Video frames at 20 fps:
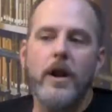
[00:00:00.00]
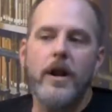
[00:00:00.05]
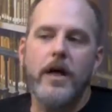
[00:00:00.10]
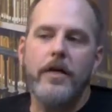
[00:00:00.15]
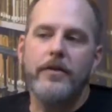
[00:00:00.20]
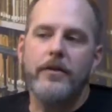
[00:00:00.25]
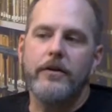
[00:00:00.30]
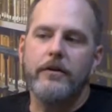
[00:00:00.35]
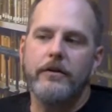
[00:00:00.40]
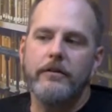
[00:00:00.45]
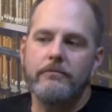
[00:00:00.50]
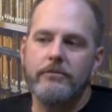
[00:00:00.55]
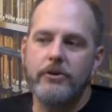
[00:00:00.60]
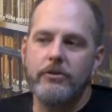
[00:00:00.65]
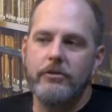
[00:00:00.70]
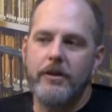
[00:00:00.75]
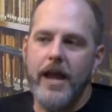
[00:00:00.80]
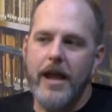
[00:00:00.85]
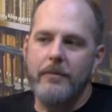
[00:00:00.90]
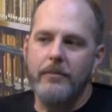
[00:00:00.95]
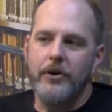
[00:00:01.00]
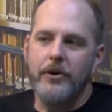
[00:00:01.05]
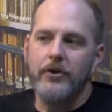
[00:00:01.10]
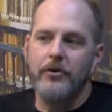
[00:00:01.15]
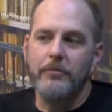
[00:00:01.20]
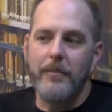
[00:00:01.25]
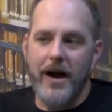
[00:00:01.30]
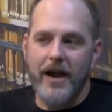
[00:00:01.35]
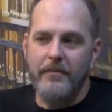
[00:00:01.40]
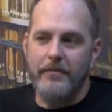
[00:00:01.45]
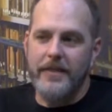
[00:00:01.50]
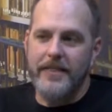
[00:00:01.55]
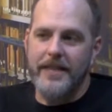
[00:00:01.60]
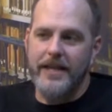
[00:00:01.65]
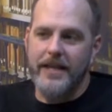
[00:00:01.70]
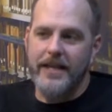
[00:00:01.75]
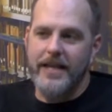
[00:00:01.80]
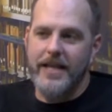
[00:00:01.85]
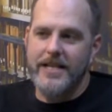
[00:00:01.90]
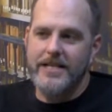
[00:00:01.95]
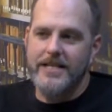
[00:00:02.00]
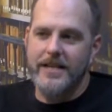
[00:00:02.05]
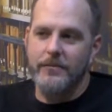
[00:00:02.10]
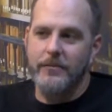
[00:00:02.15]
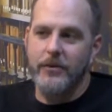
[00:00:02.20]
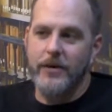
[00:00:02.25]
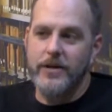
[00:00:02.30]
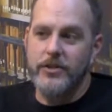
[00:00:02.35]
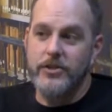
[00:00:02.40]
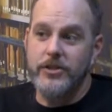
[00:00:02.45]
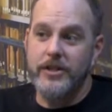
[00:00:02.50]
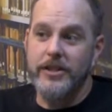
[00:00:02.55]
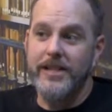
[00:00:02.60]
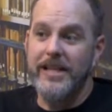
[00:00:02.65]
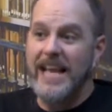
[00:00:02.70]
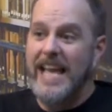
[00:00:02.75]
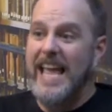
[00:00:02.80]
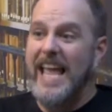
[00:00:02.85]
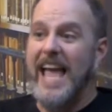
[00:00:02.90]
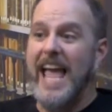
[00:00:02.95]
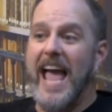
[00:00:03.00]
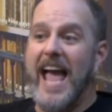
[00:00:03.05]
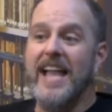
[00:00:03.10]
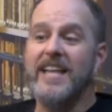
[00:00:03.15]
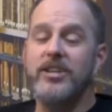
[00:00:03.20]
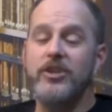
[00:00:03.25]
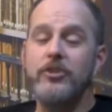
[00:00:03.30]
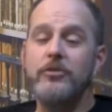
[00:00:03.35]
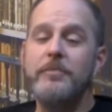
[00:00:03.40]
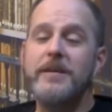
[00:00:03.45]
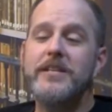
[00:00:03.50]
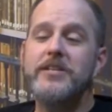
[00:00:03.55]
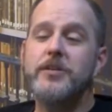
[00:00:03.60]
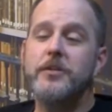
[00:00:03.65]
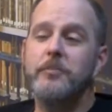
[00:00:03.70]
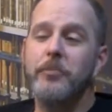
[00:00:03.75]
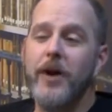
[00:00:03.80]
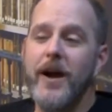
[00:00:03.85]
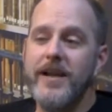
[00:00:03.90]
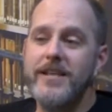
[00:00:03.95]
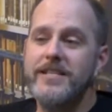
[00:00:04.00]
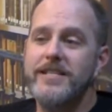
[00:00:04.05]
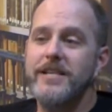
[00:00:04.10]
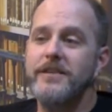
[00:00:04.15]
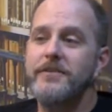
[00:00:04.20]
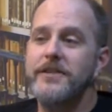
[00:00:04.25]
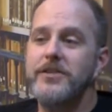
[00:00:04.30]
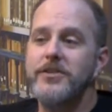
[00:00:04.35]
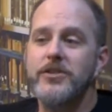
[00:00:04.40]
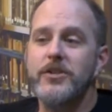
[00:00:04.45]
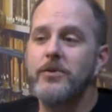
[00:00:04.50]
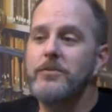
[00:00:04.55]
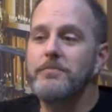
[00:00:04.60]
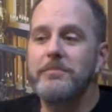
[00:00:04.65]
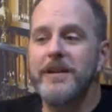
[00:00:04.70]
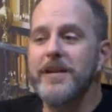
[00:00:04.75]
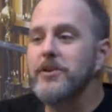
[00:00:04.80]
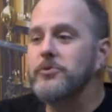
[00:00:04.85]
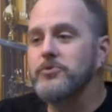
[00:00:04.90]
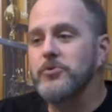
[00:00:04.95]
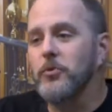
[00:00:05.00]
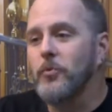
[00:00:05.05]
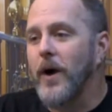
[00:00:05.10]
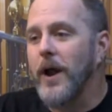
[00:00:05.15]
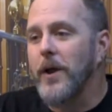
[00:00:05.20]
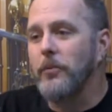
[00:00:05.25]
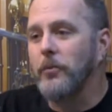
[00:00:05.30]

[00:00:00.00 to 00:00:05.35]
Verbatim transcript: other new gamer who might have been thinking that same question. Mm-hmm. And you'd be surprised even somebody who's a White